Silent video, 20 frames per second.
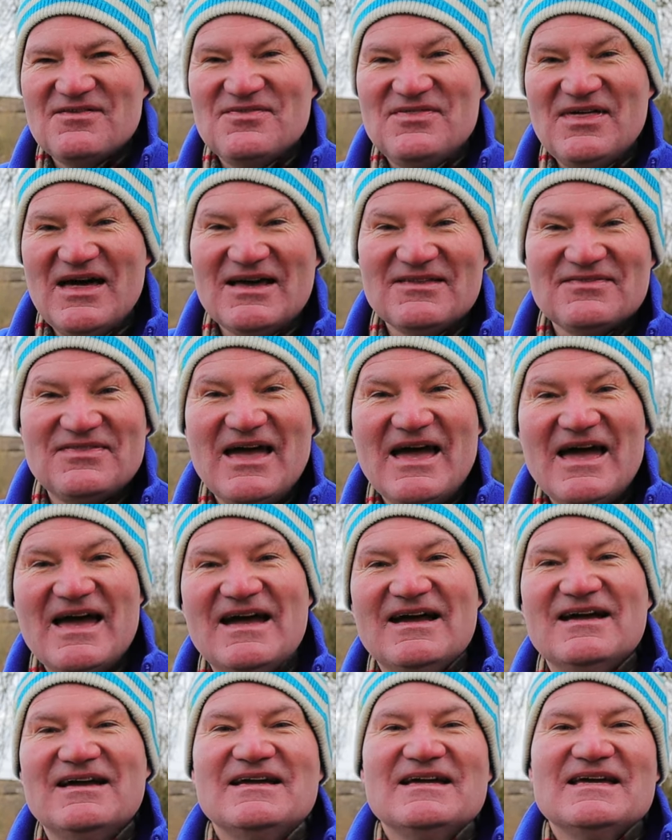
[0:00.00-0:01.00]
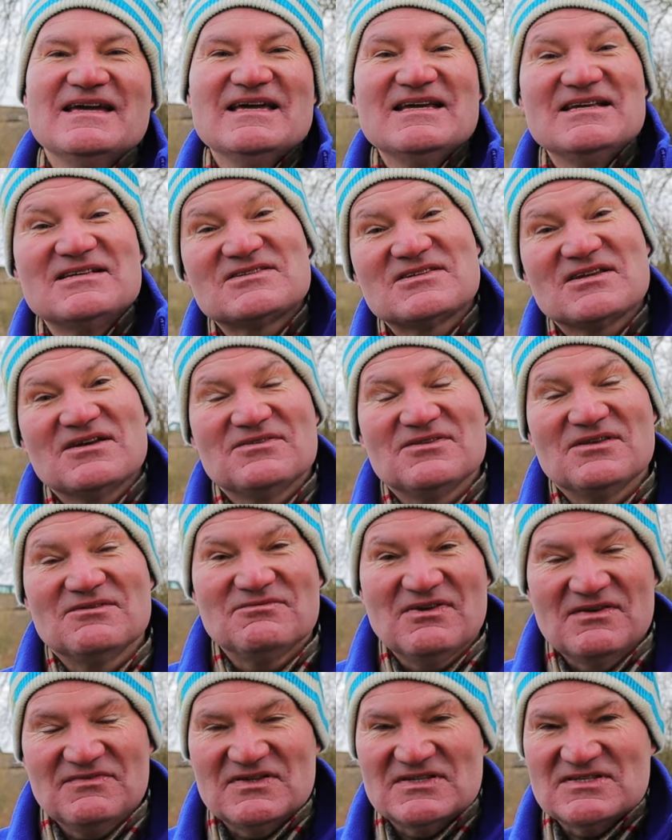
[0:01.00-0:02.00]
That there is the
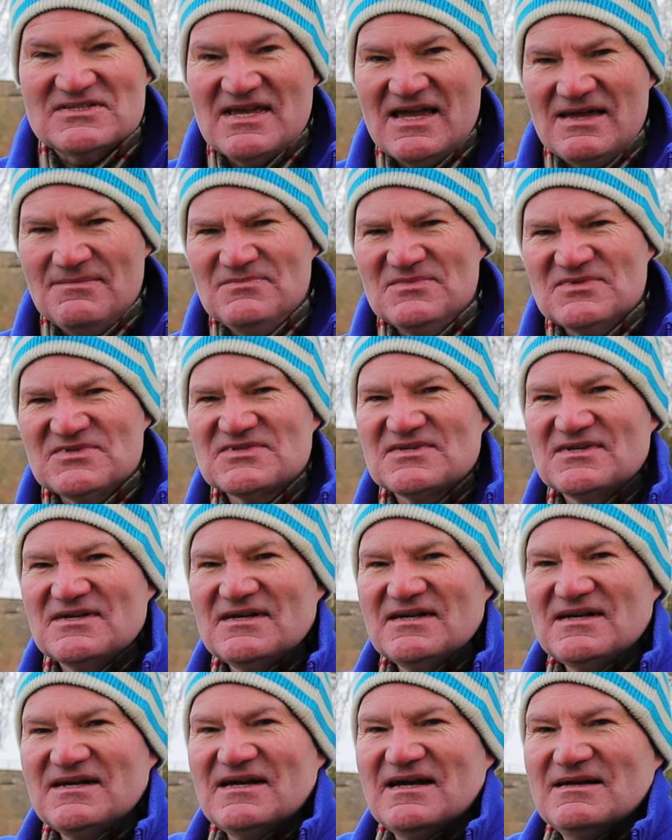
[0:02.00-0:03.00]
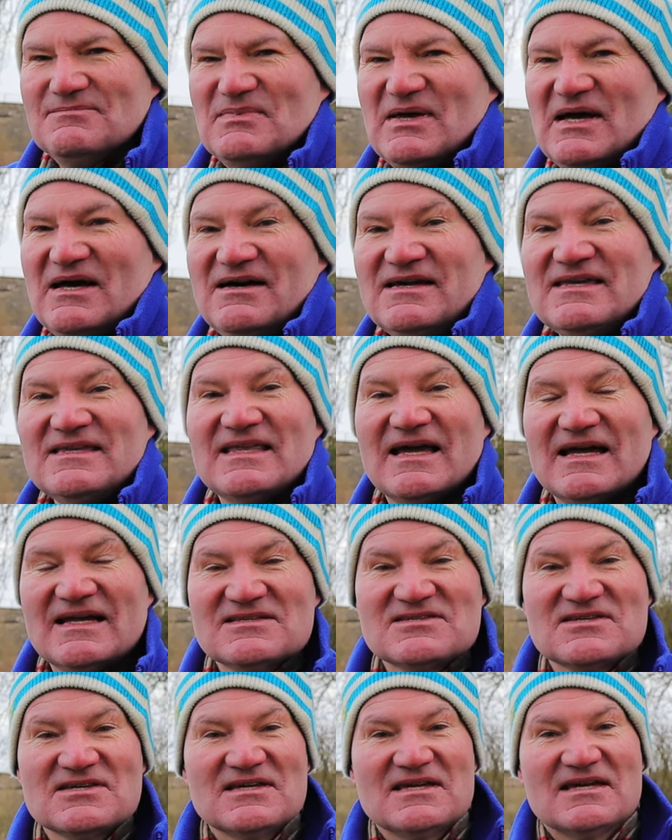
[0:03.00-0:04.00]
River Thames, and behind
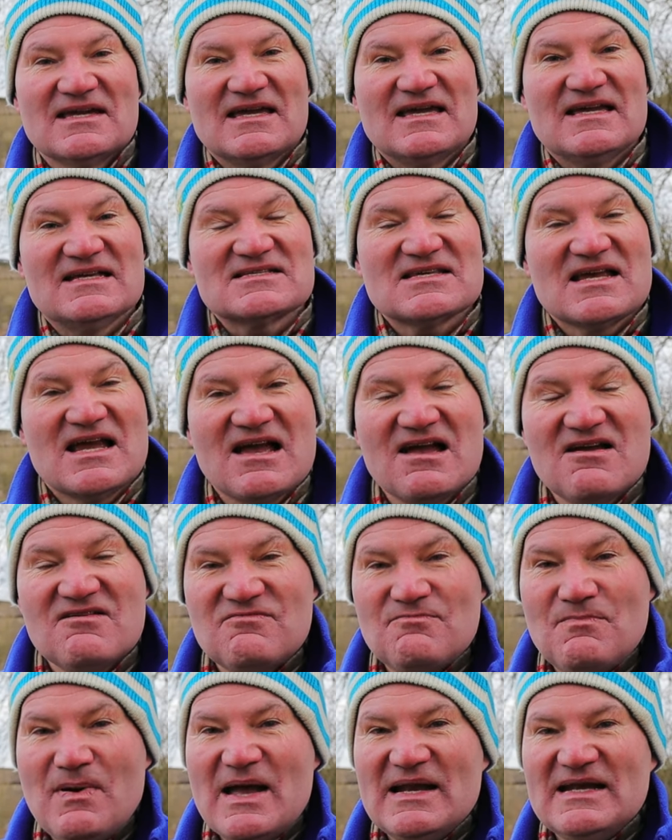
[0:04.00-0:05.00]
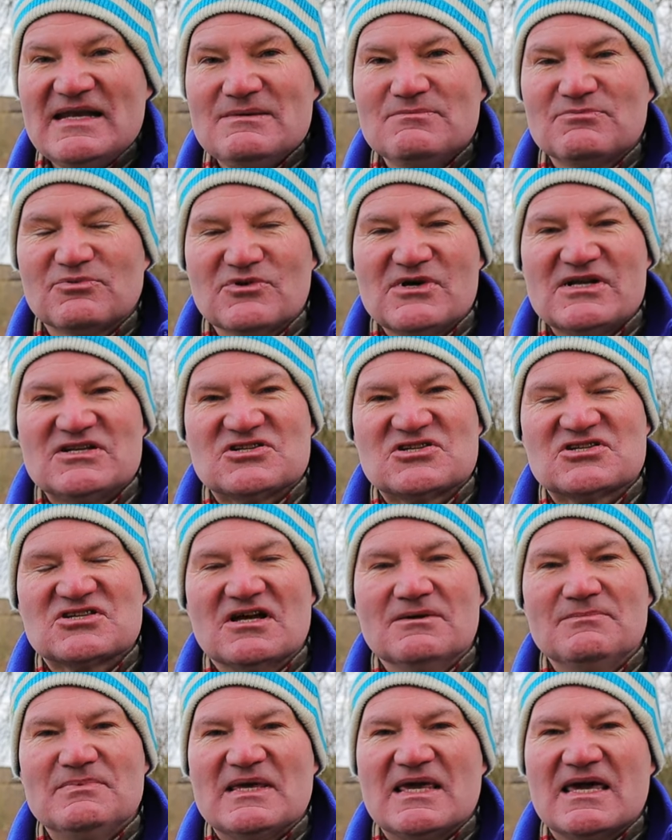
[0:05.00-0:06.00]
that is Halfpenny Bridge,
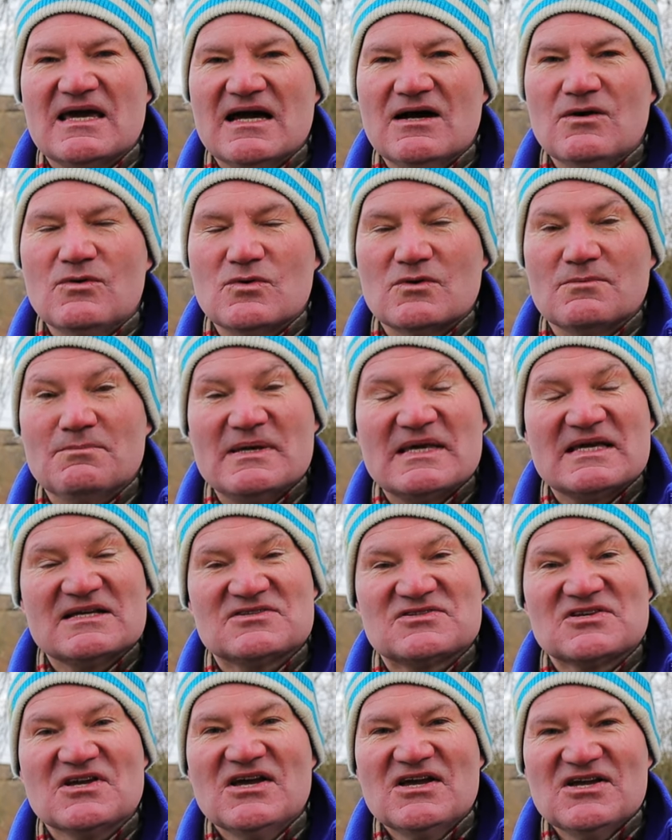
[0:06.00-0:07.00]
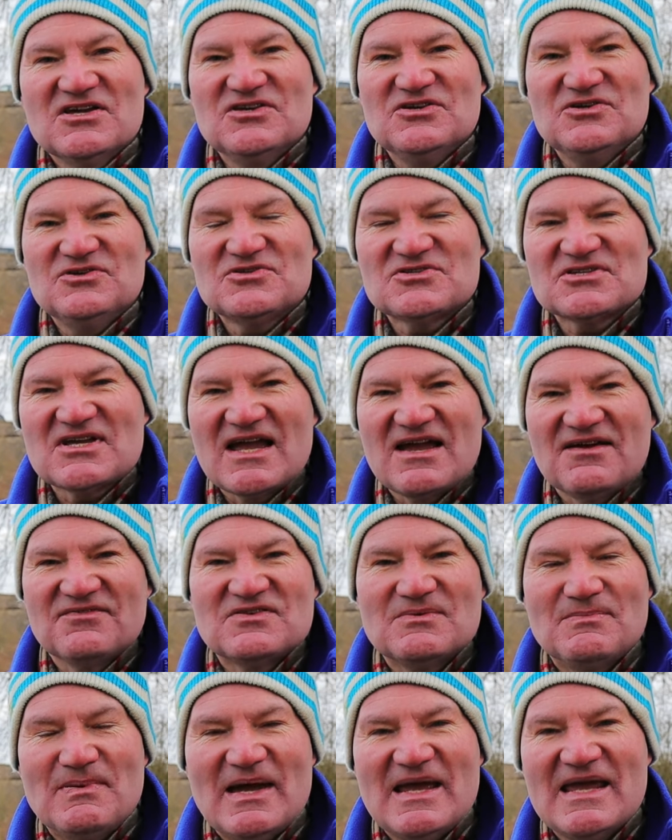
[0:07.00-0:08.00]
so be cold because you used to
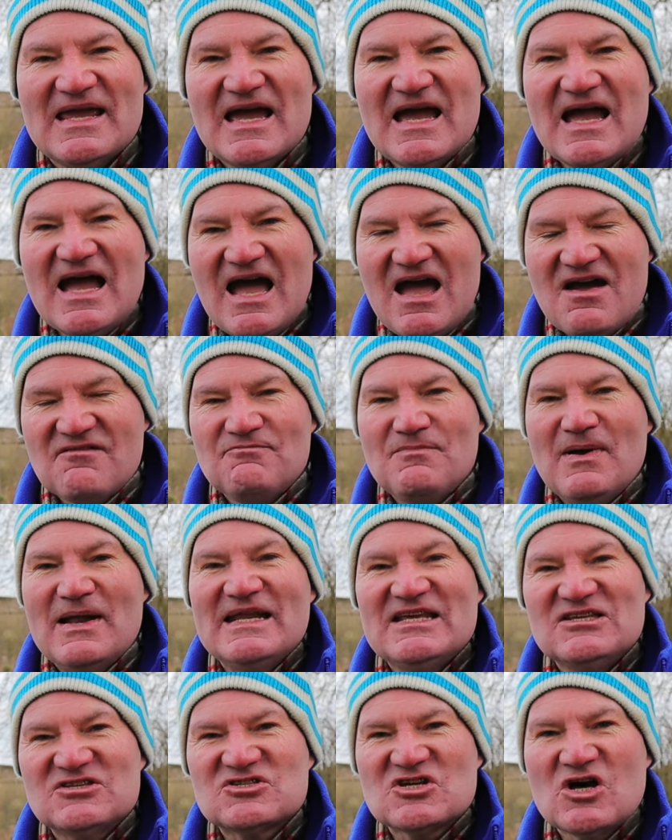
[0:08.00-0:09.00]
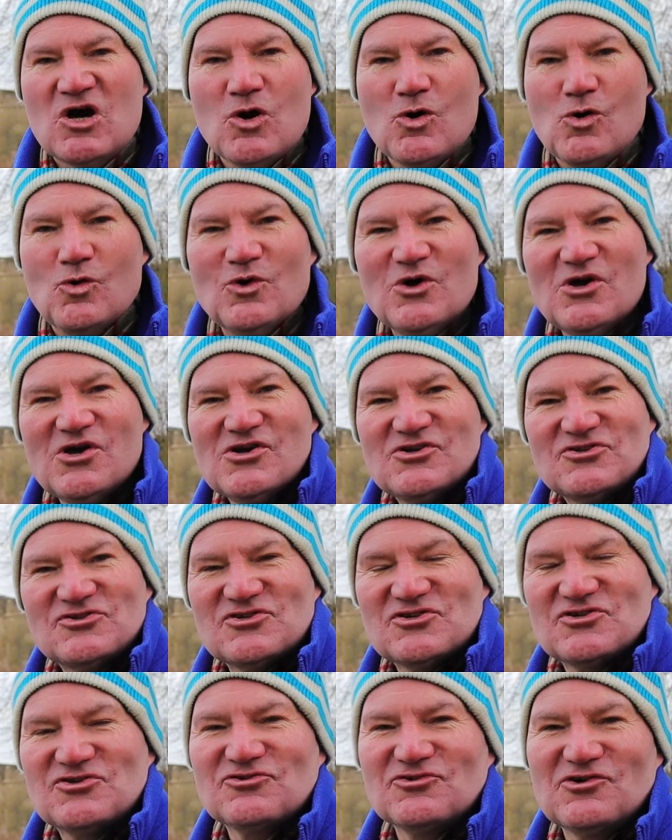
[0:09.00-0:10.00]
have to pay halfpenny toll
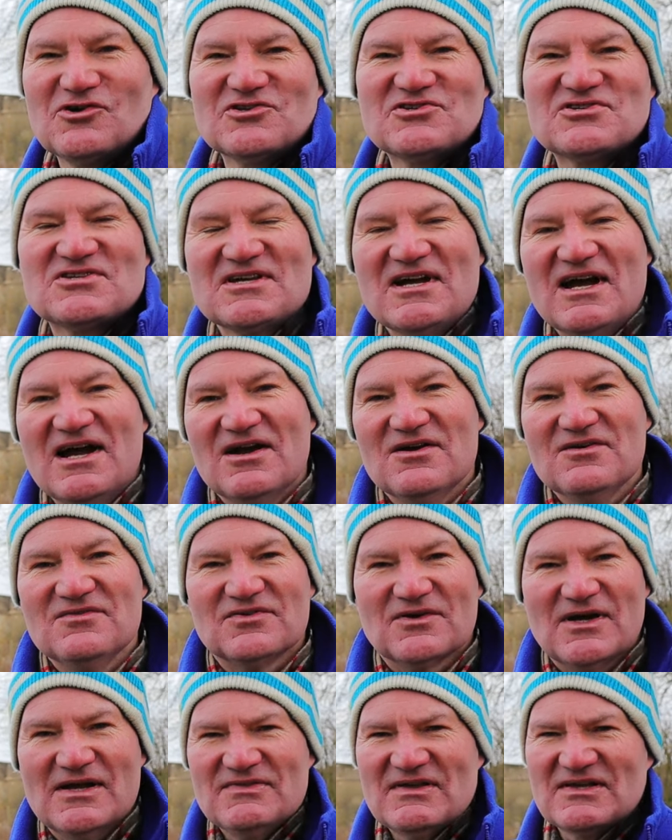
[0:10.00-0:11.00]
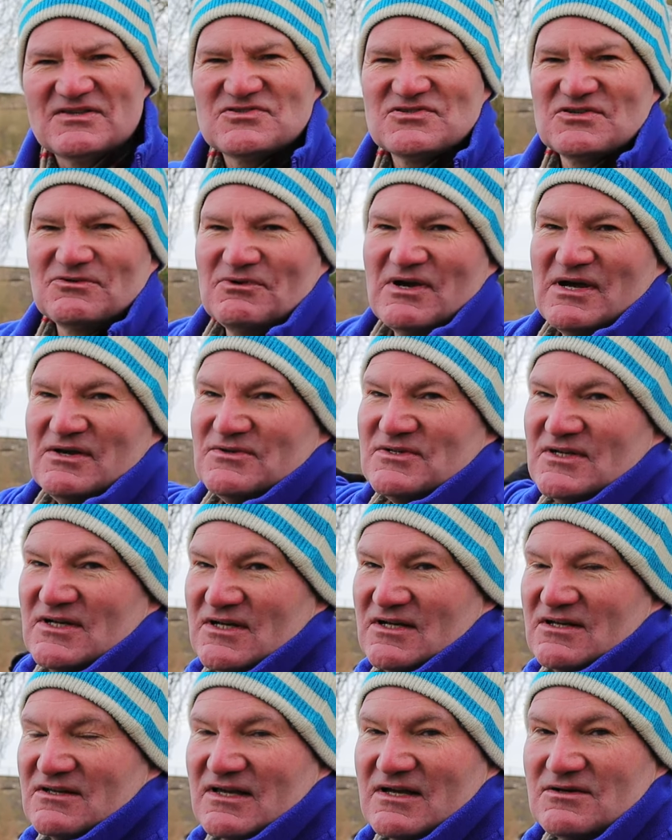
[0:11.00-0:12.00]
to cross over it. That's the road
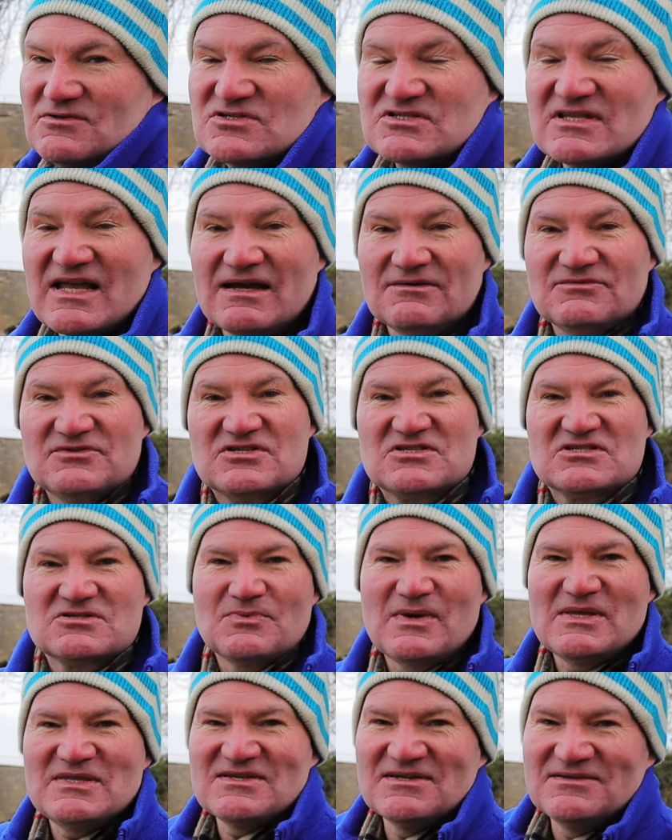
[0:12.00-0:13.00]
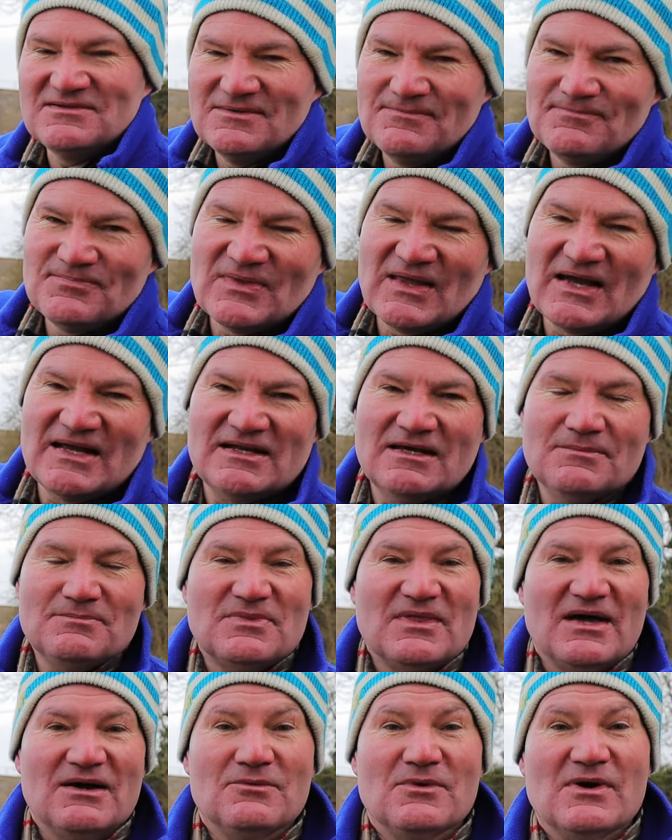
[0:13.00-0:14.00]
goes down to Swindon and
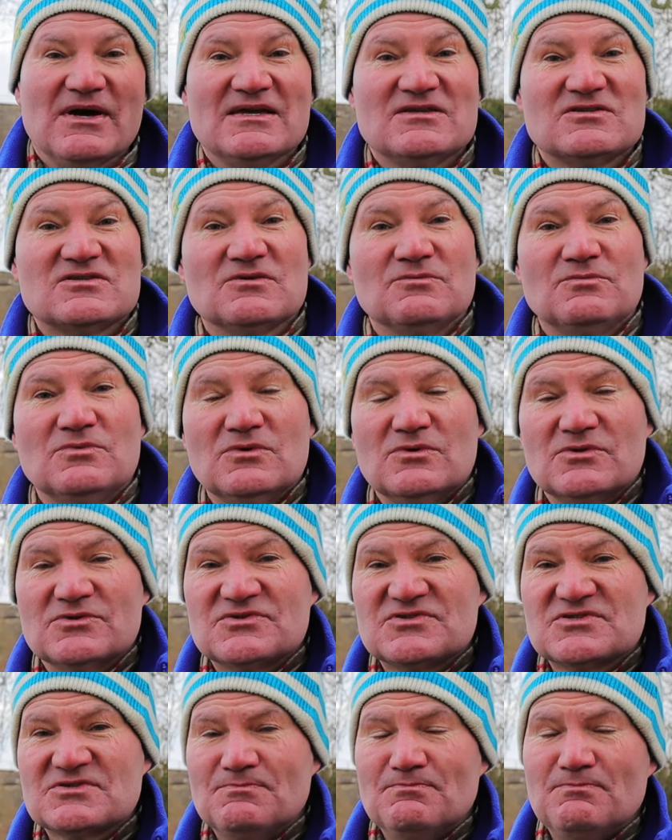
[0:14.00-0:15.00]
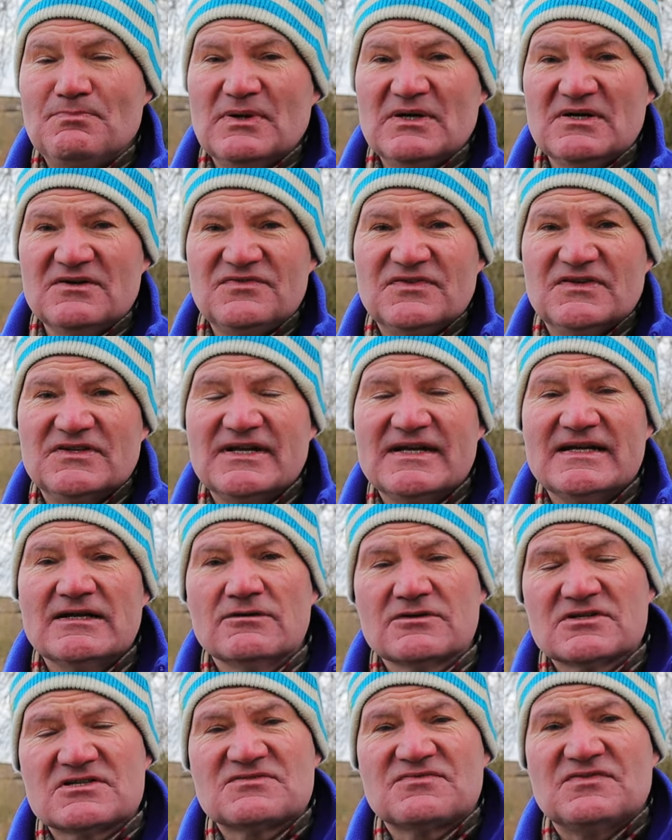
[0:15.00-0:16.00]
up that way towards Burford in
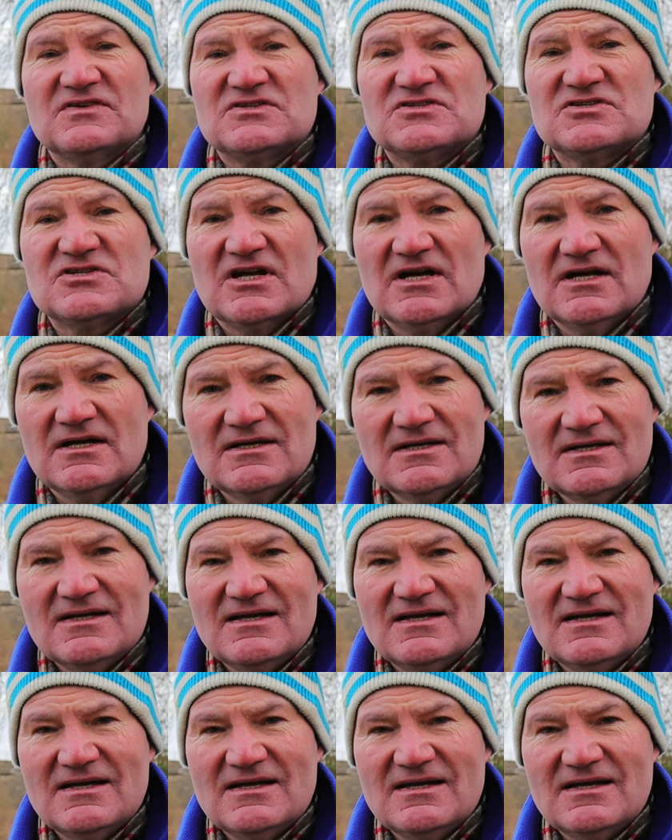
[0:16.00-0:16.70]
Oxfordshire.